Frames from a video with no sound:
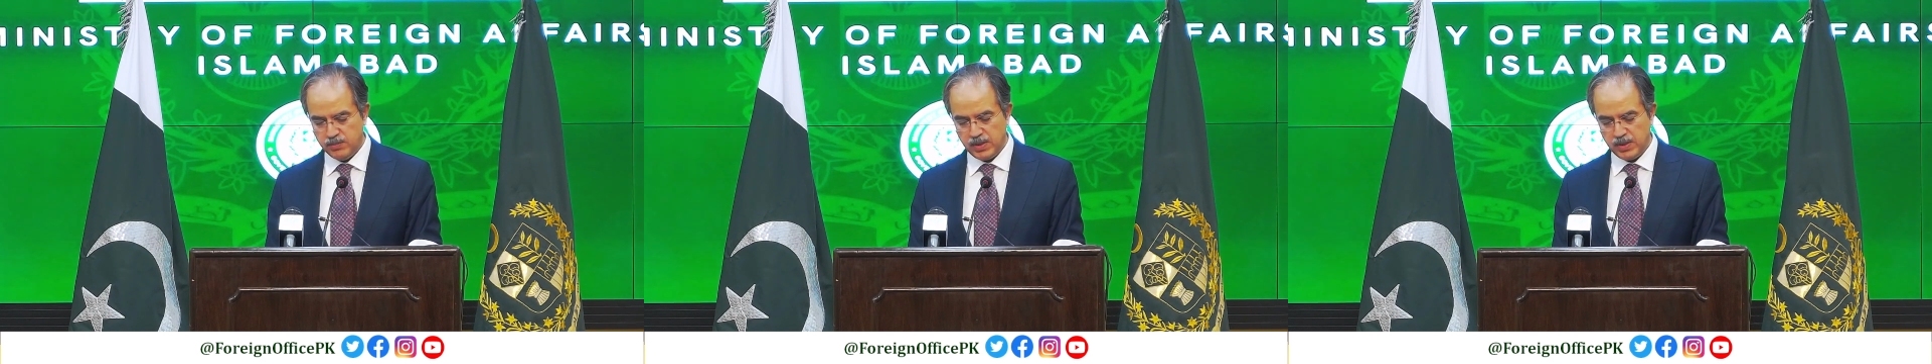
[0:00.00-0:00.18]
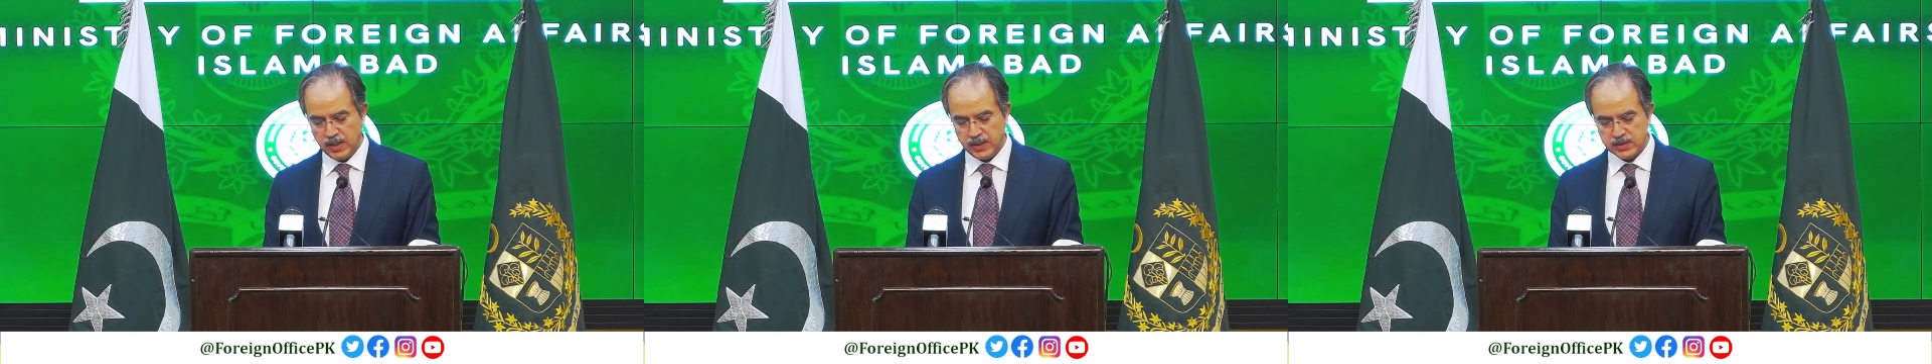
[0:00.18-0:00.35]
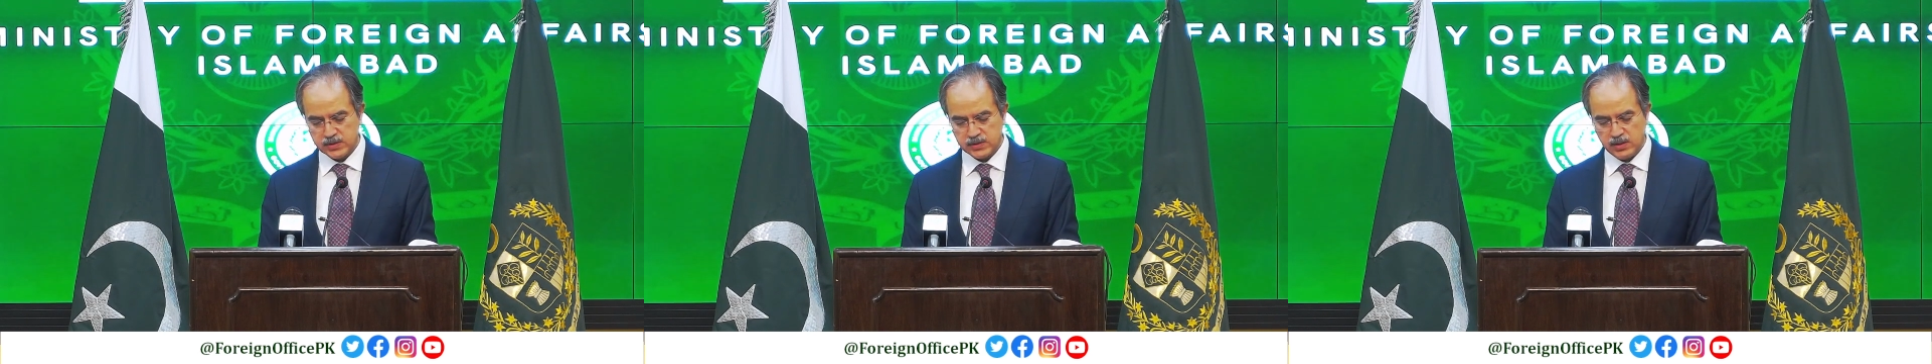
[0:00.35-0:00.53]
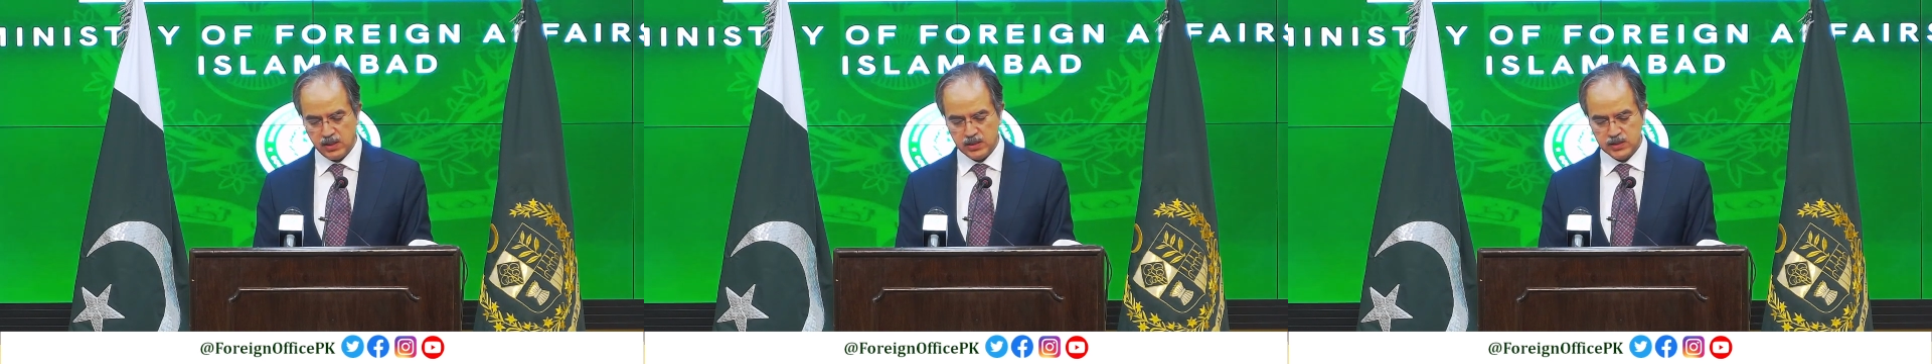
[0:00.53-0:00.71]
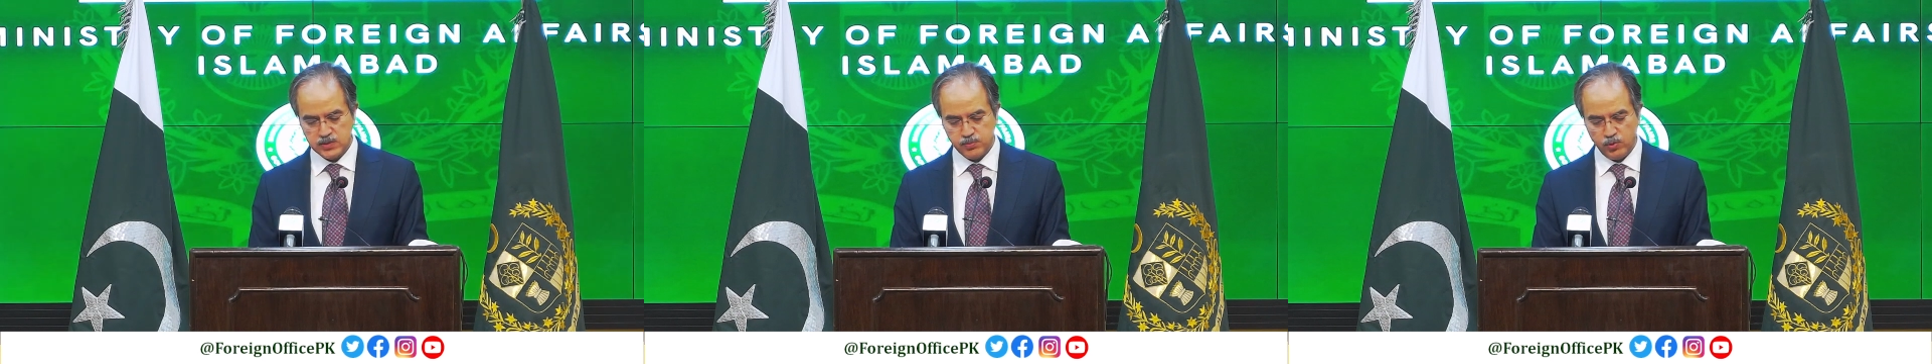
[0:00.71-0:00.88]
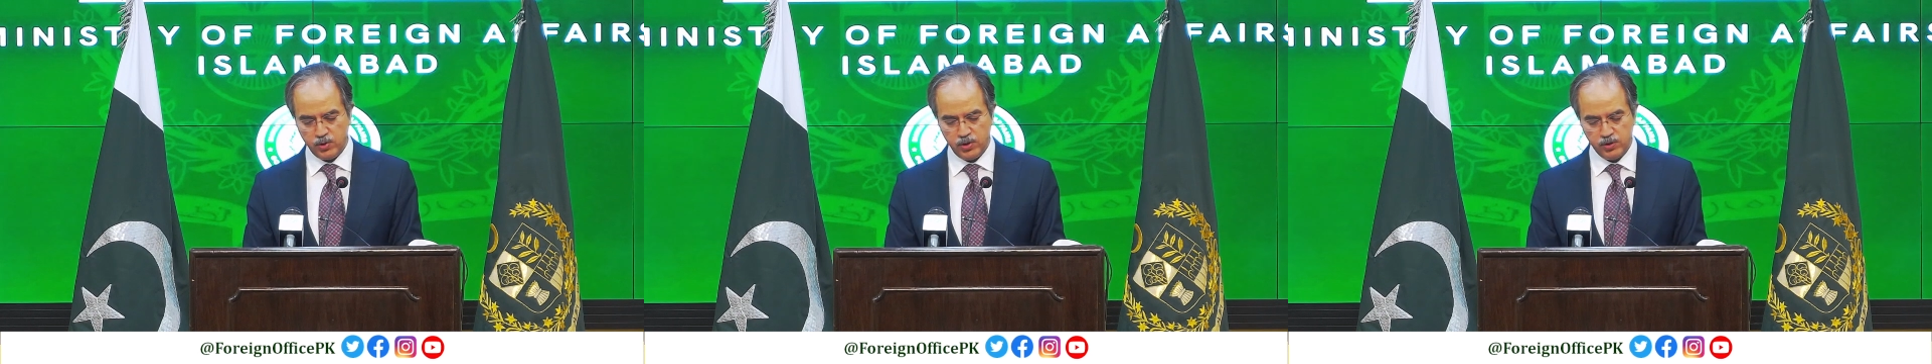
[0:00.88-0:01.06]
Pakistan's
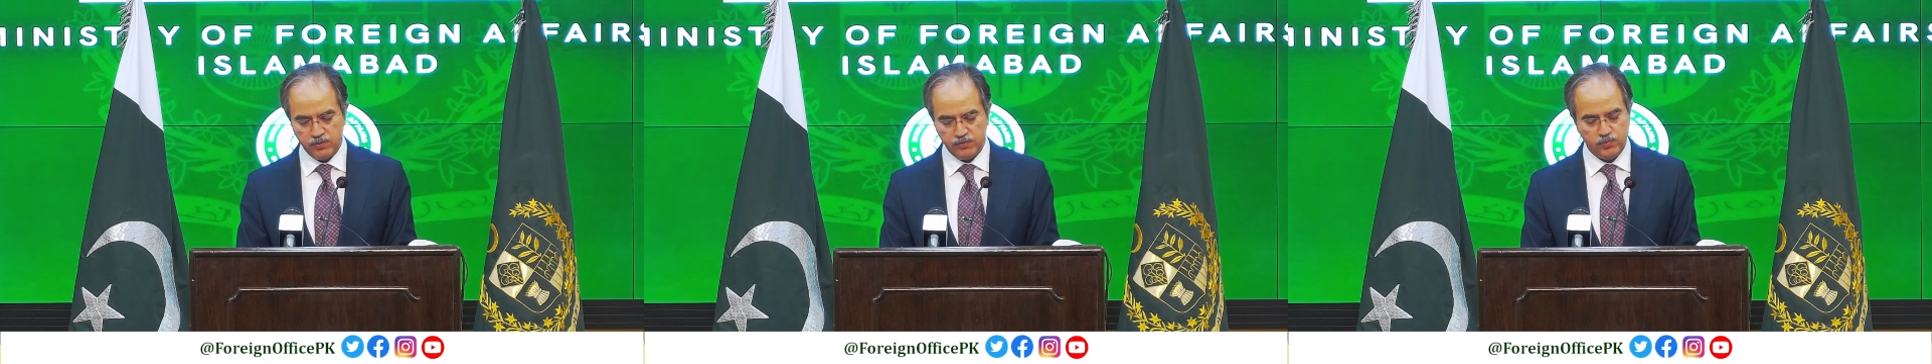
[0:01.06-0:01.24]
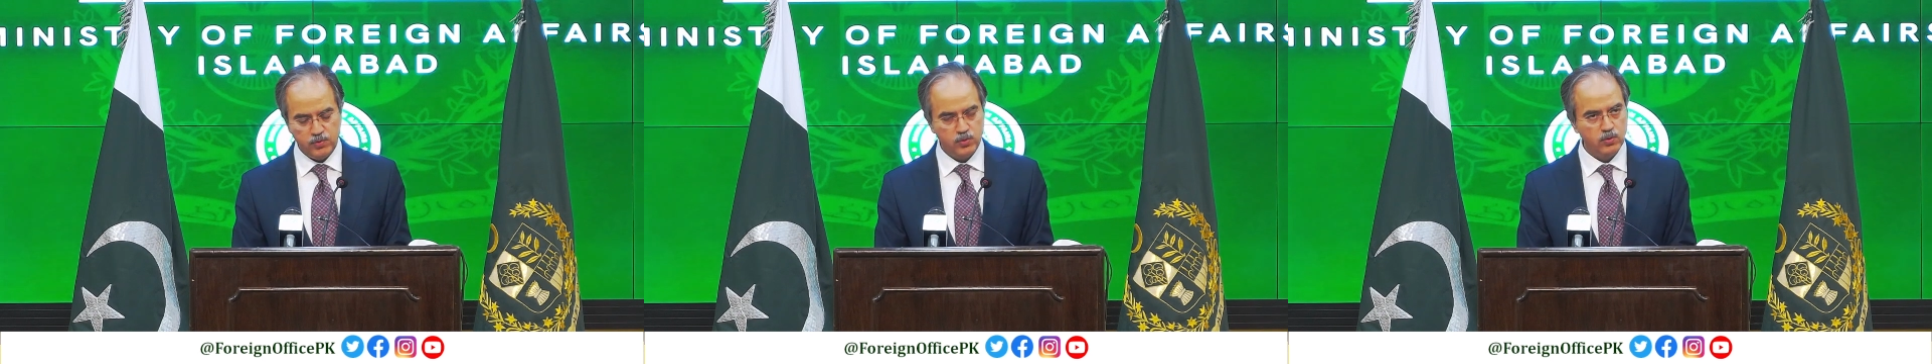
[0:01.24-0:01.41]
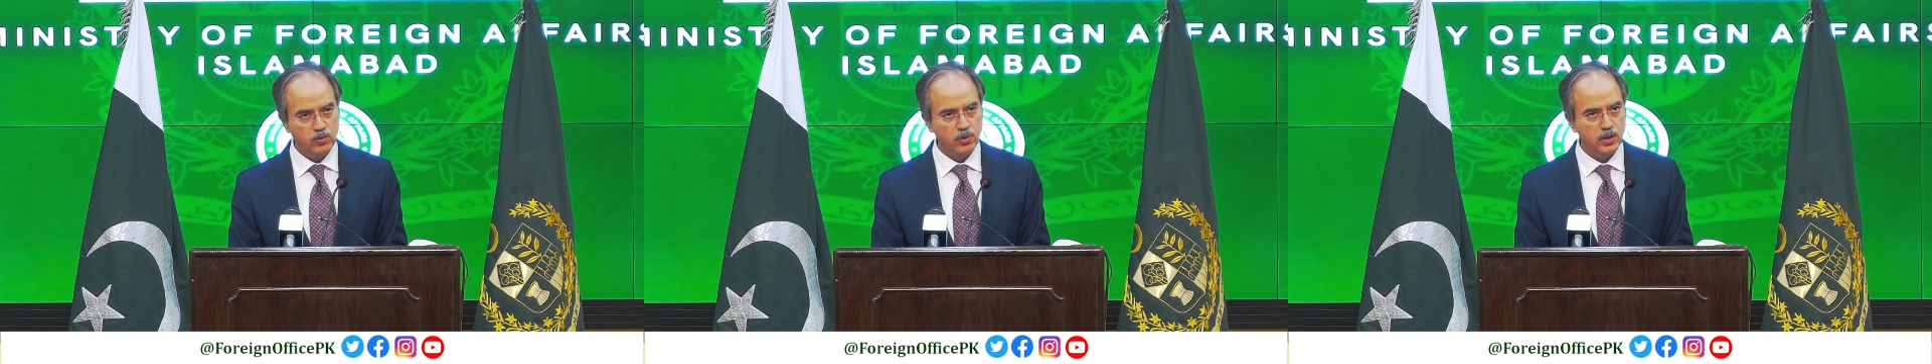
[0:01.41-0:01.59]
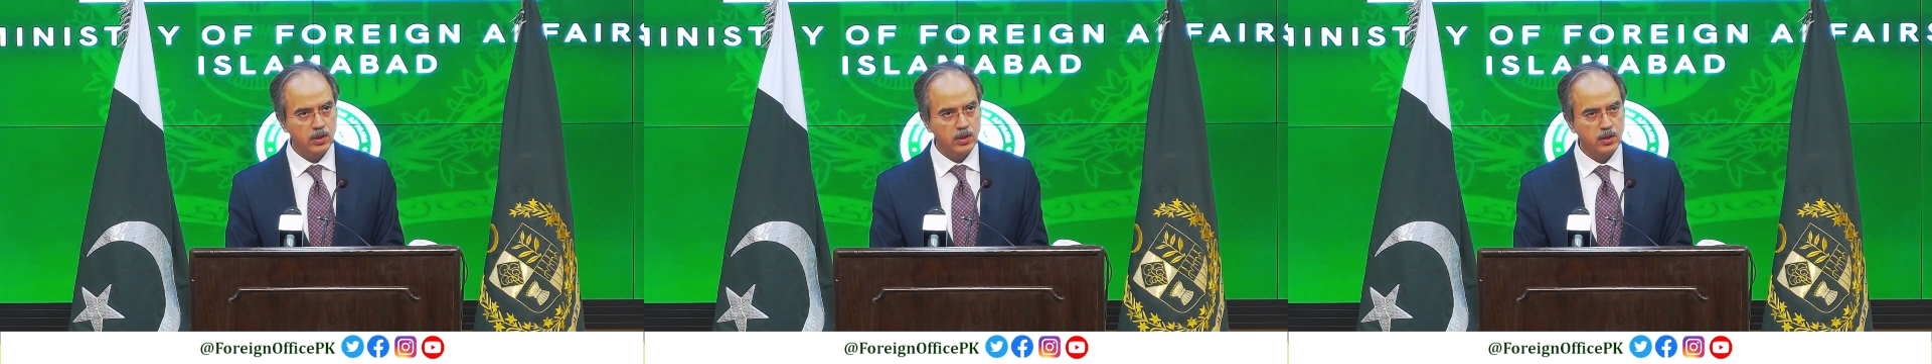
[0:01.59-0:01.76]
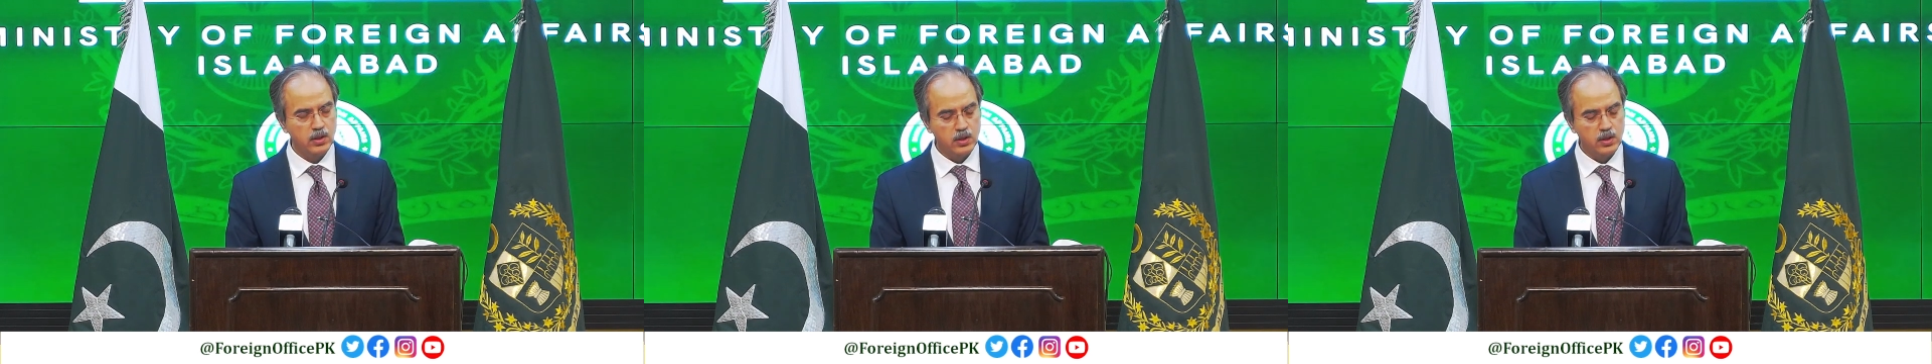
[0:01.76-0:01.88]
point of view on